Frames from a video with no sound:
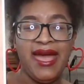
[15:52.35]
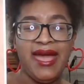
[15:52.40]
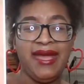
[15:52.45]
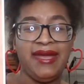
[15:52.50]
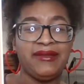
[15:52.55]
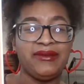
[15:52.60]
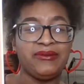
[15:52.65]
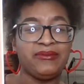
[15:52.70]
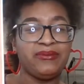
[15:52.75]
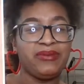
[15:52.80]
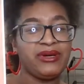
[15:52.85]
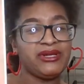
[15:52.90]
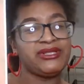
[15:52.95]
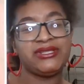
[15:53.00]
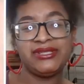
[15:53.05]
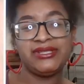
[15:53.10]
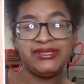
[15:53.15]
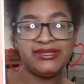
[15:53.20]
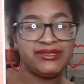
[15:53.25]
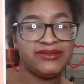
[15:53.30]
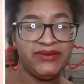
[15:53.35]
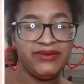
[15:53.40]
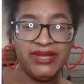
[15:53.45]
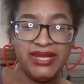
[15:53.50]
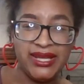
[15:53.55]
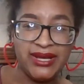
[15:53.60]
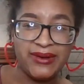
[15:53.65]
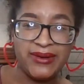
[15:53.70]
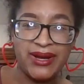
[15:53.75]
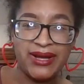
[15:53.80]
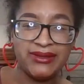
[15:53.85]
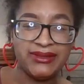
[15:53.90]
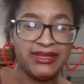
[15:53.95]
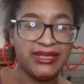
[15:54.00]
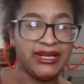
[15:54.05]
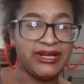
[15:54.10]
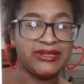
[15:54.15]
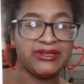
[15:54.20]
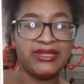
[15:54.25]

and pushing this video out there.